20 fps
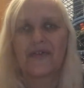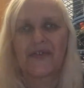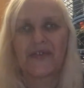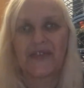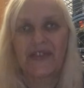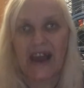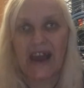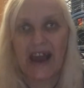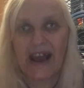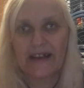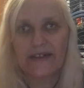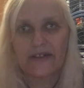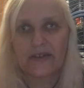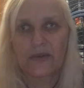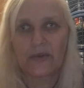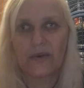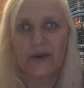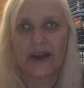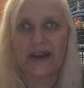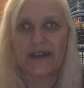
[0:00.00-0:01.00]
"That's
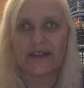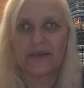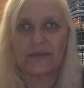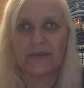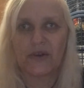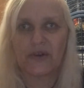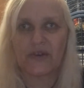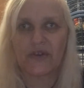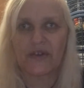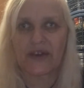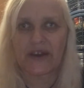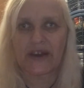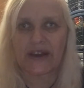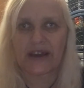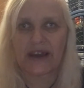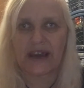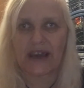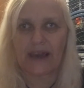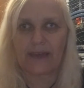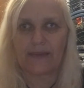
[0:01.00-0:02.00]
where the music
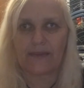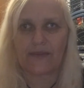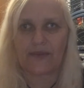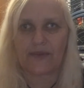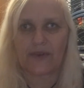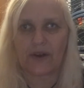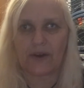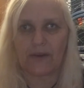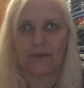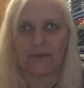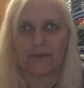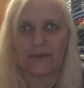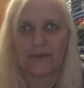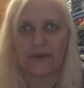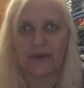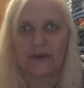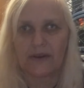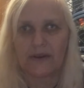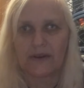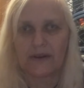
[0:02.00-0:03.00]
came from."
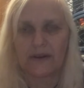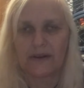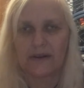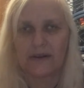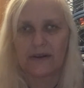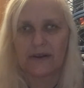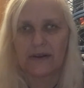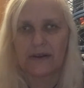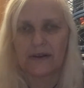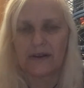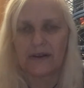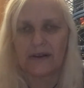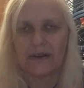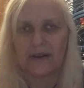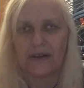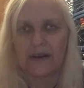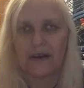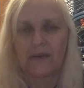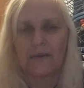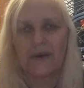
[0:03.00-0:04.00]

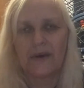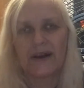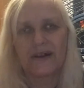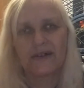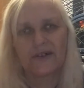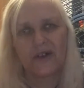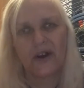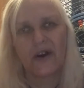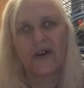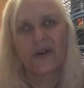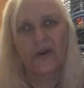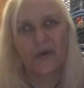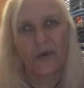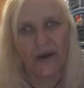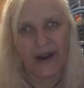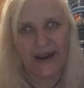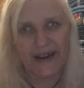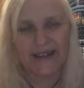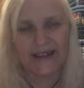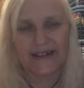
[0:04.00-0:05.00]
"Well, not
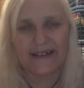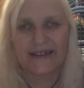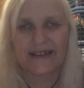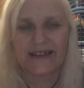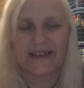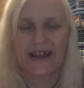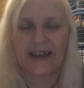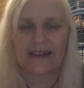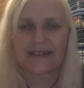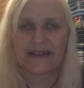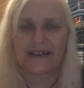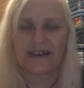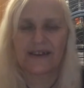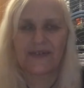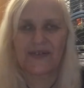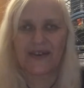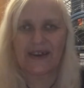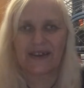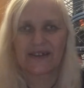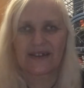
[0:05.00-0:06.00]
quite," said
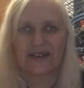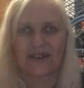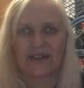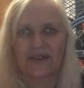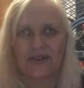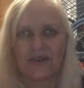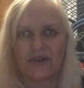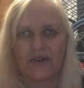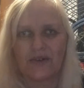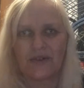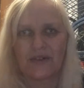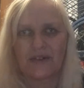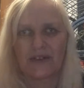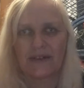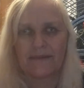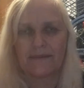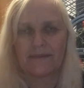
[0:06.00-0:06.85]
Olivia to the Rose.